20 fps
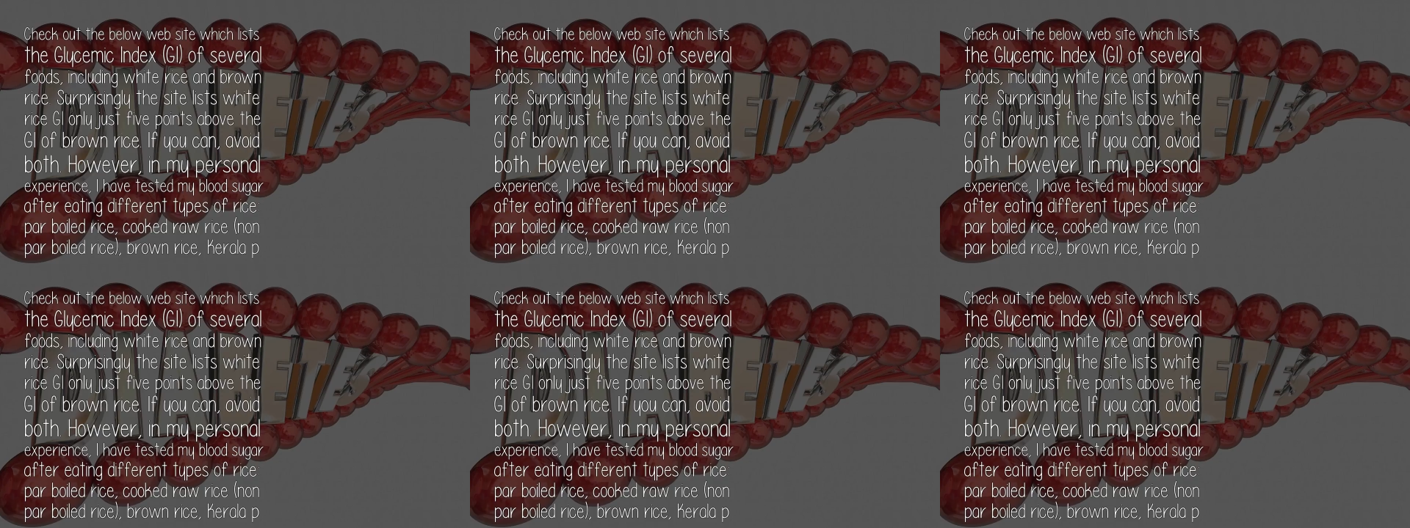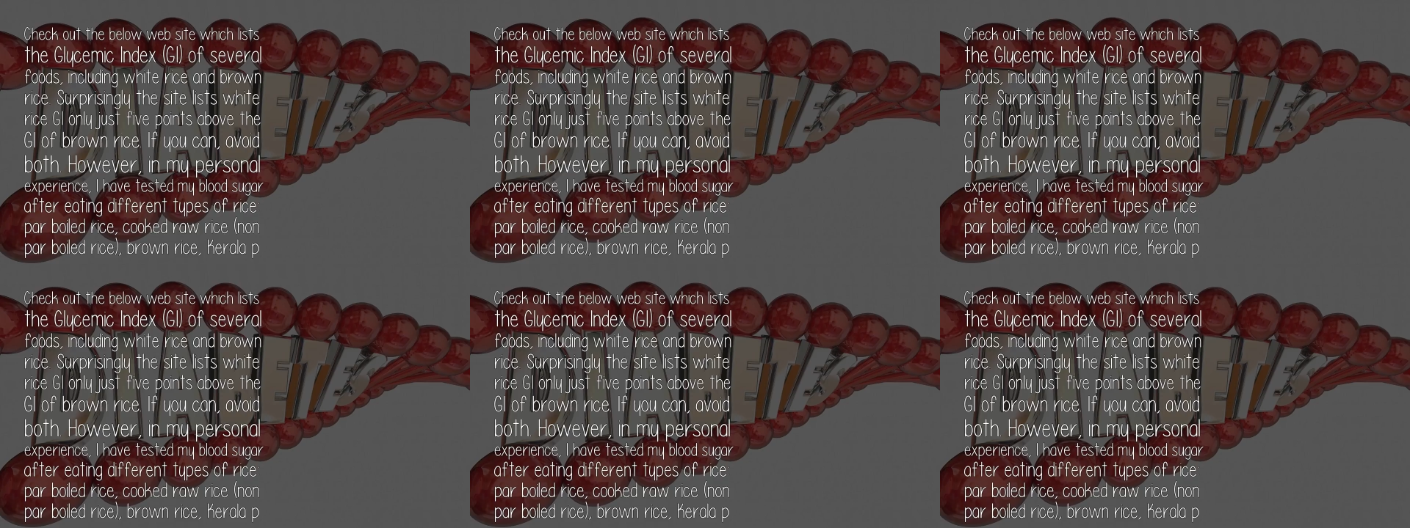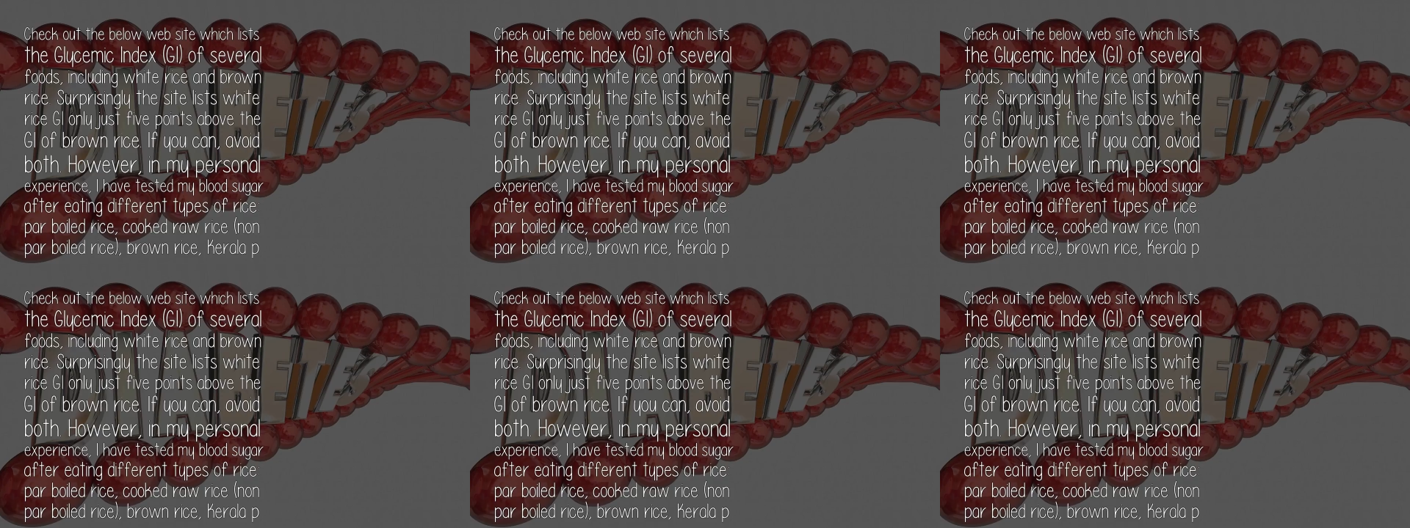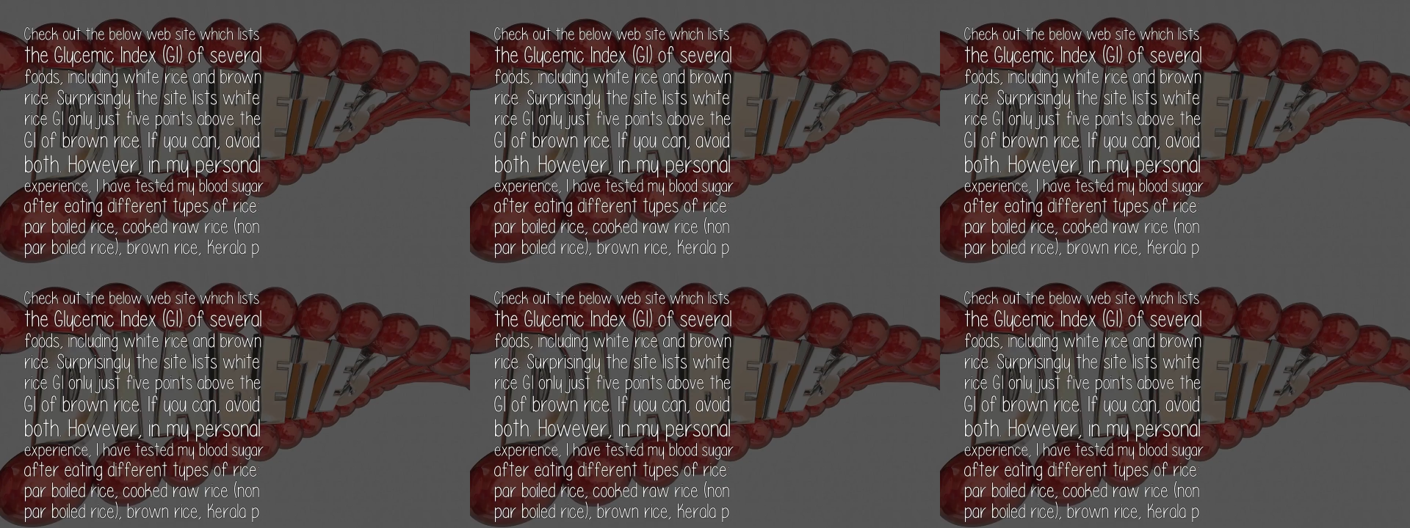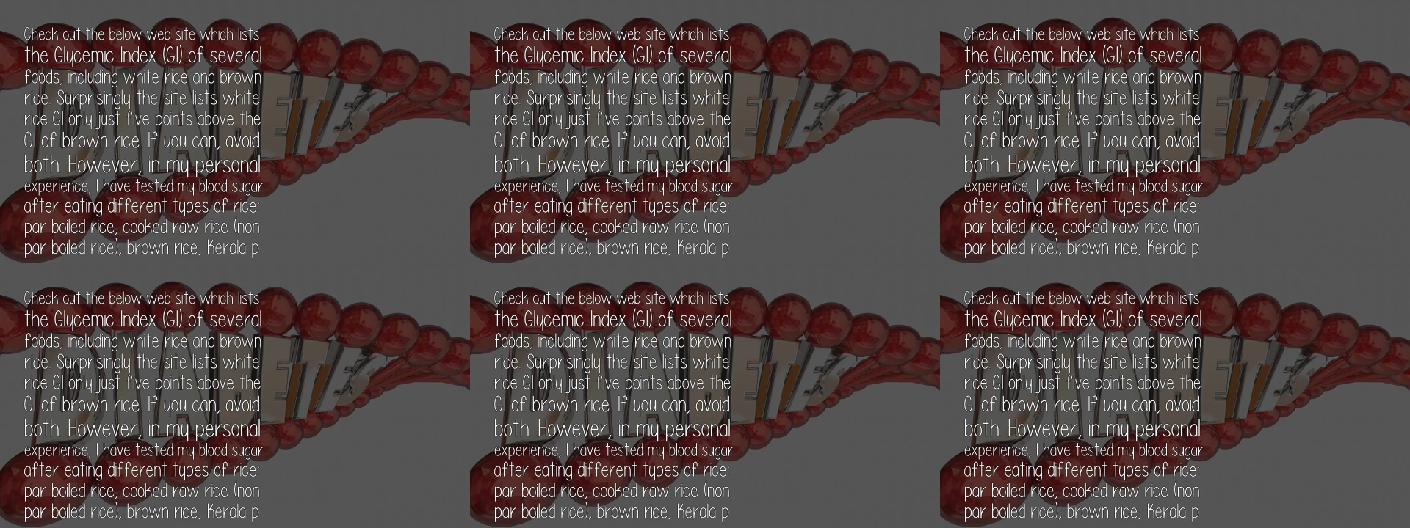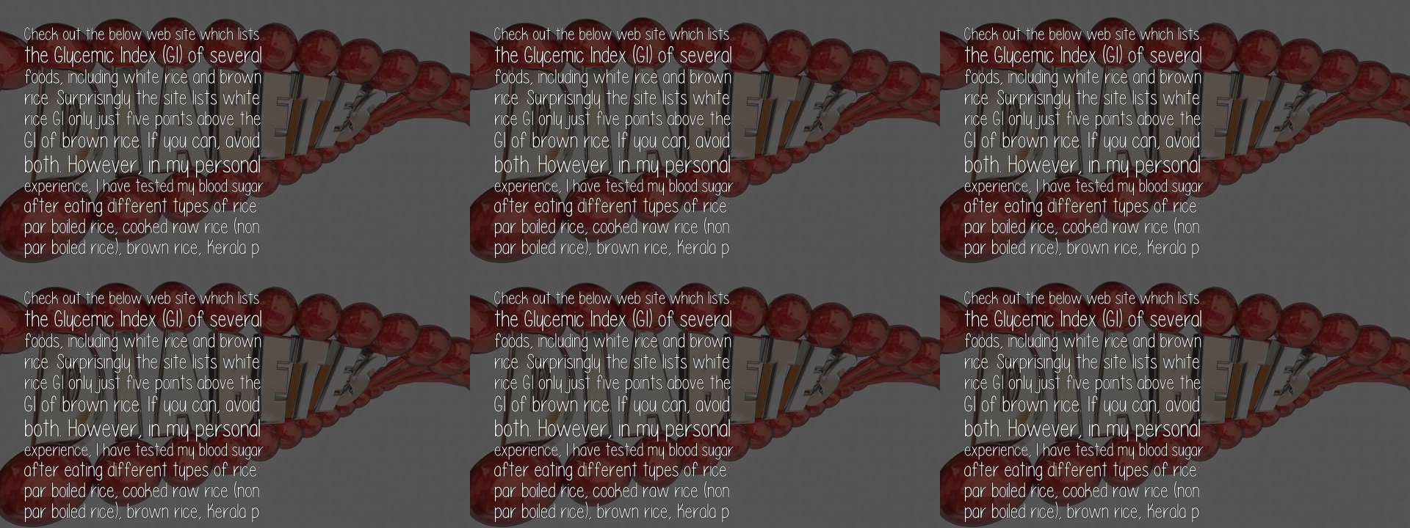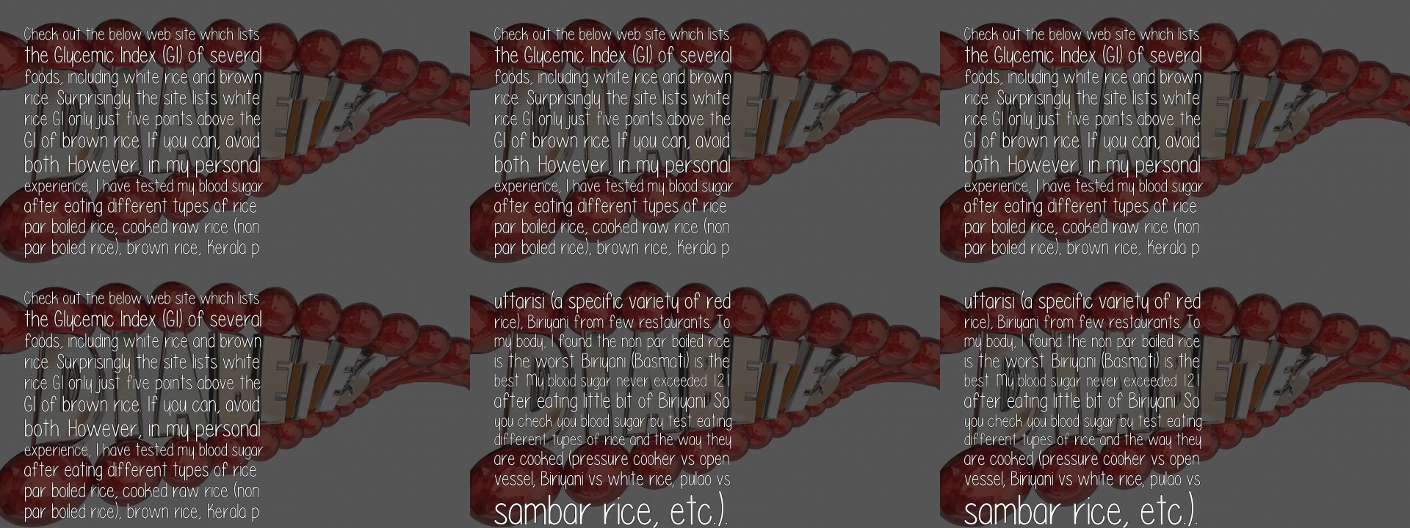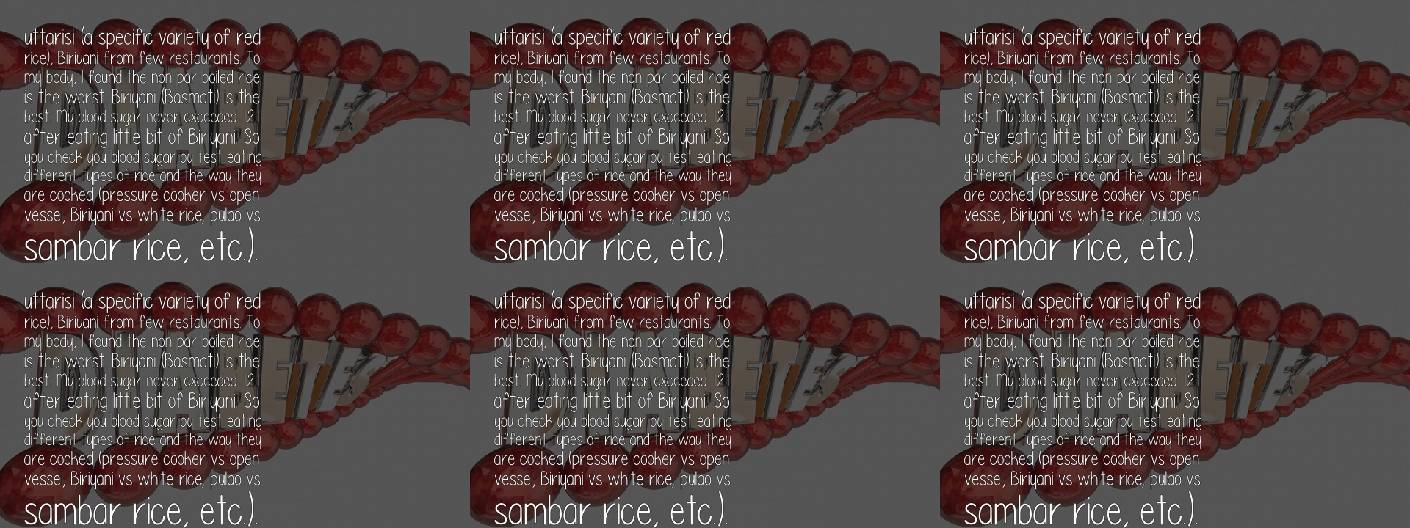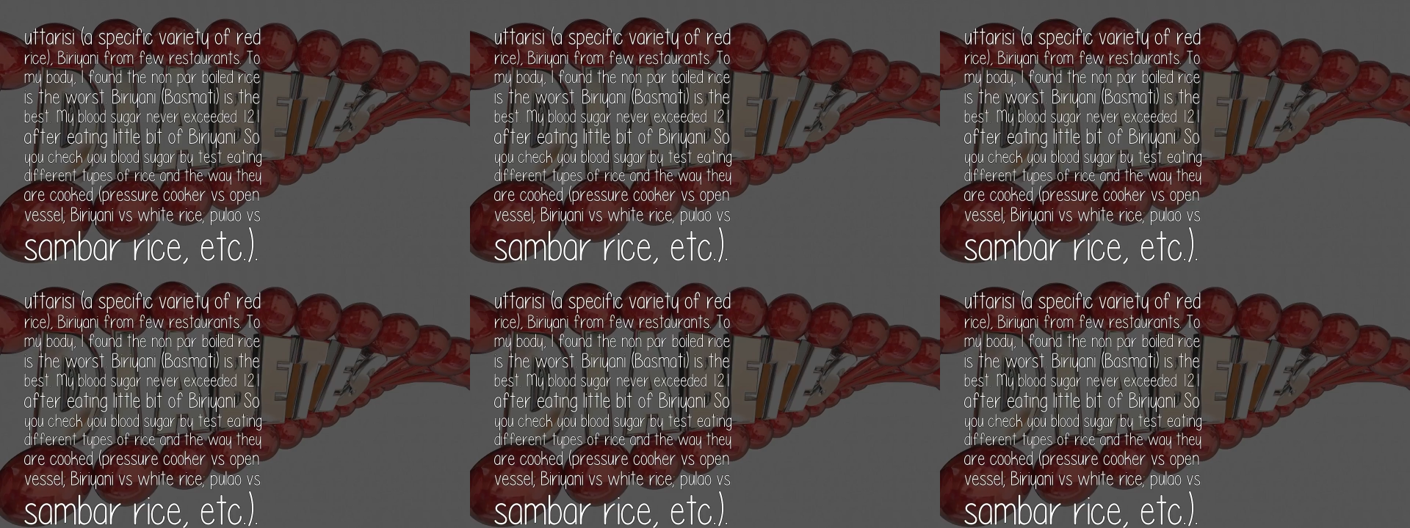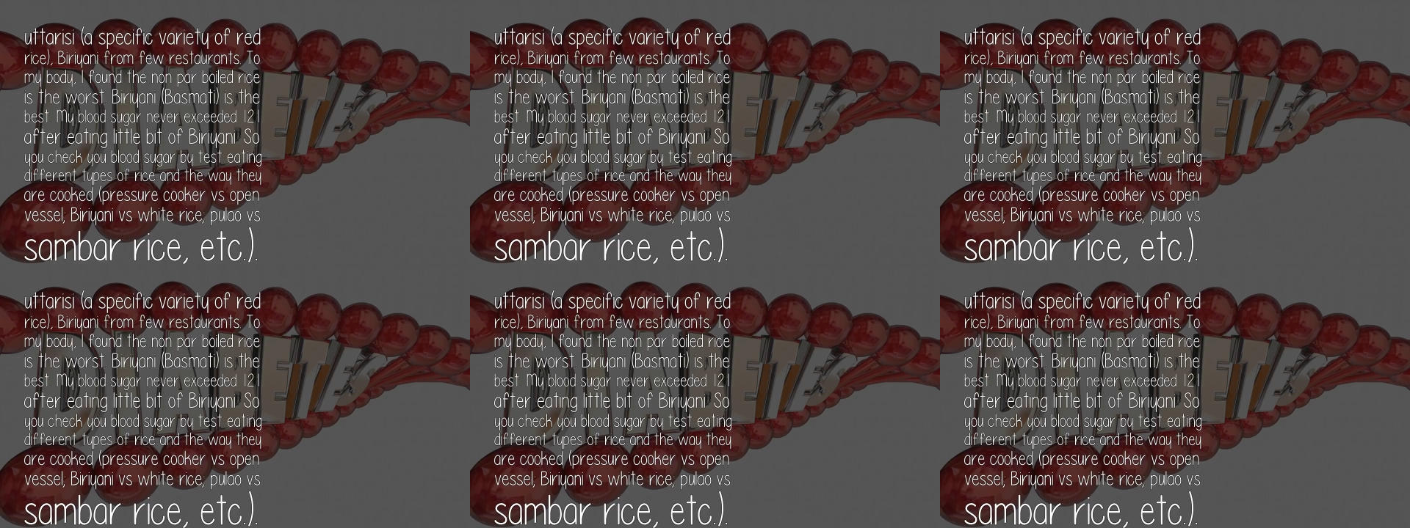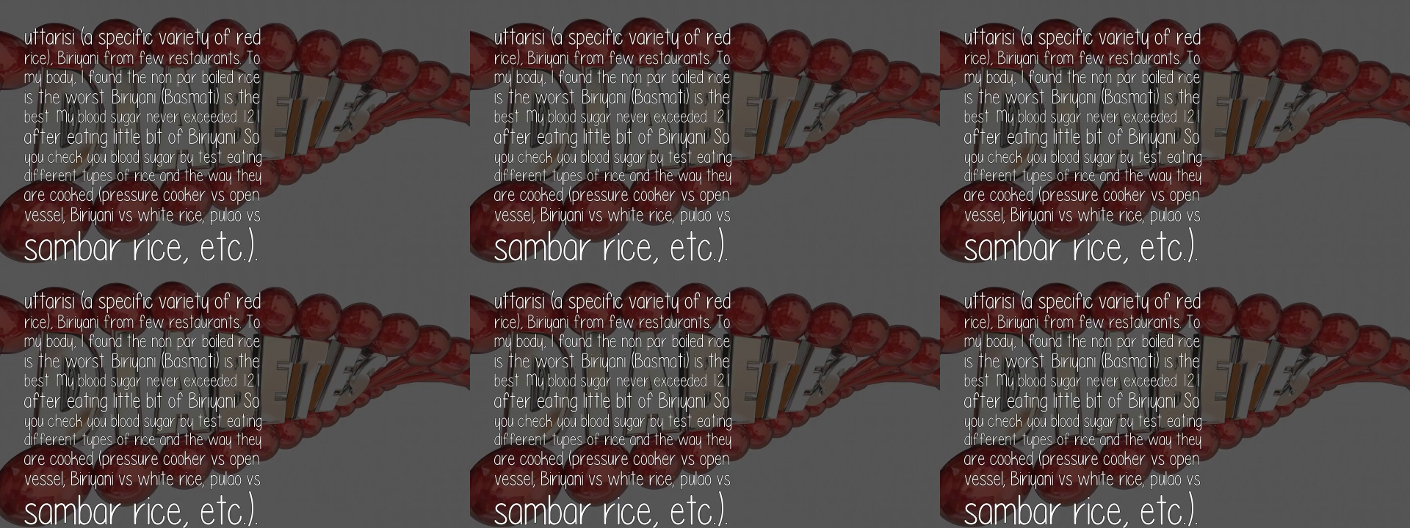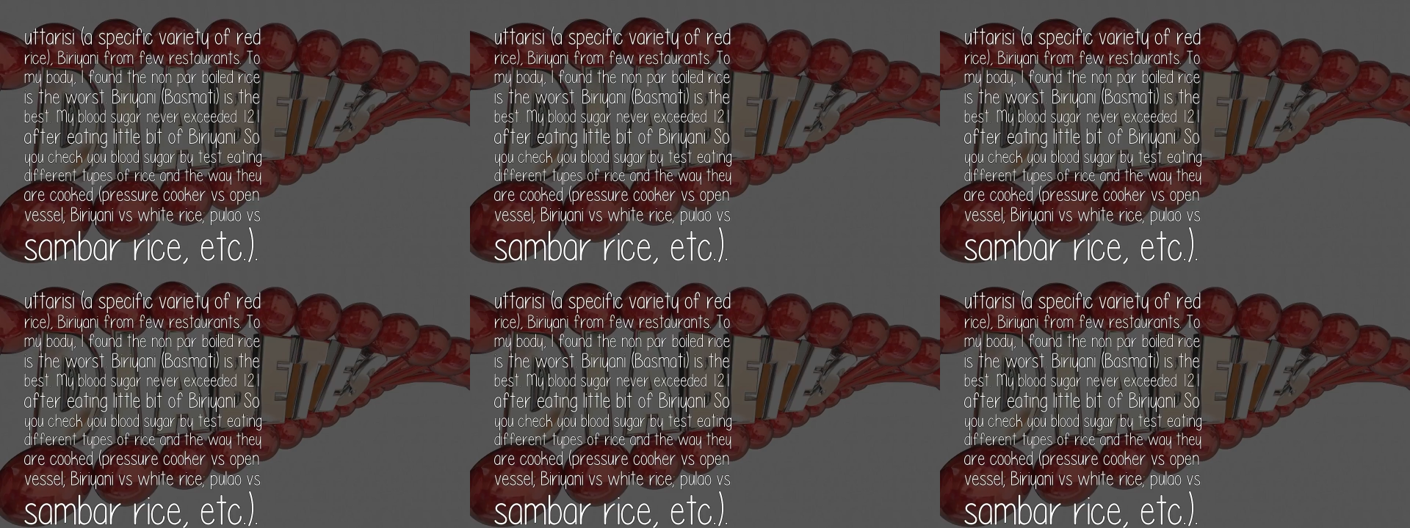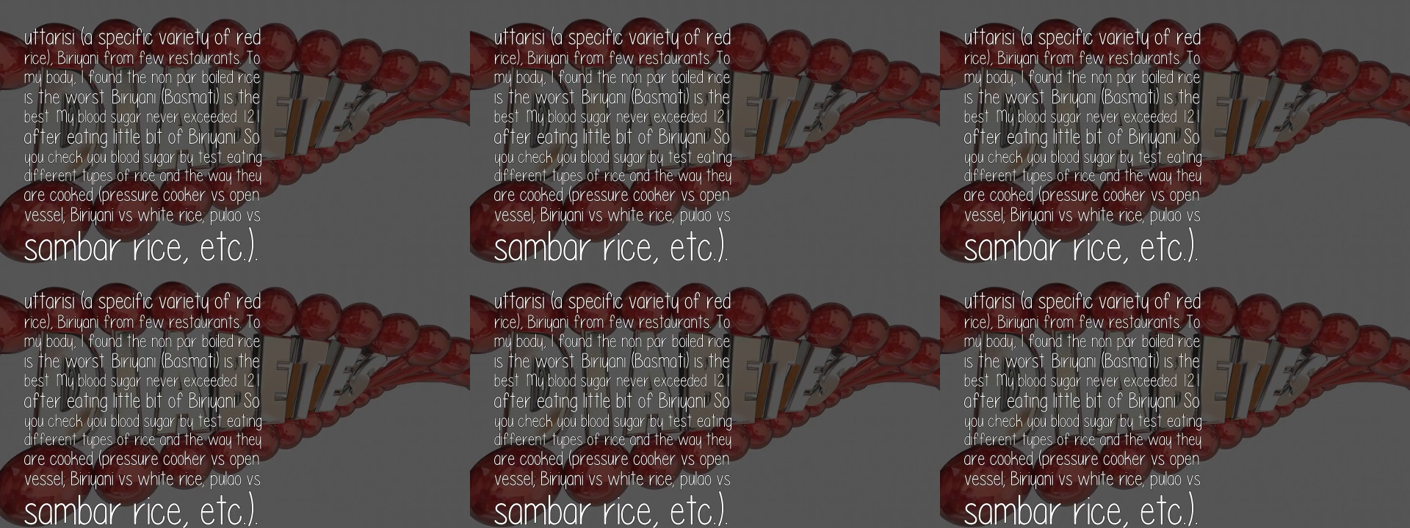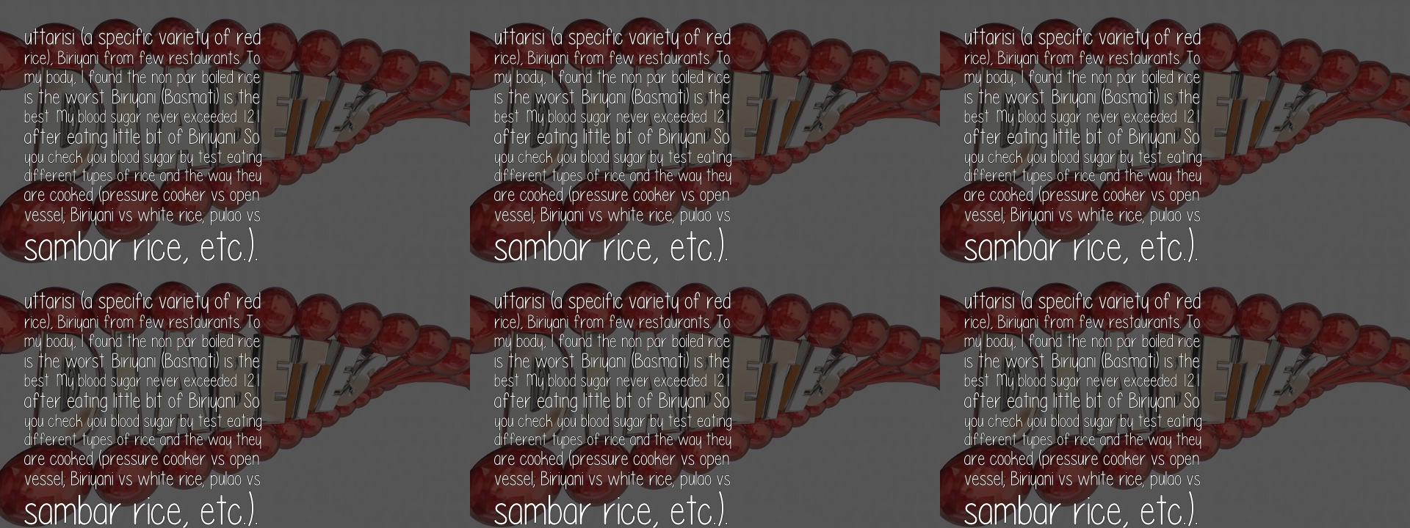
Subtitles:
(no speaker visible)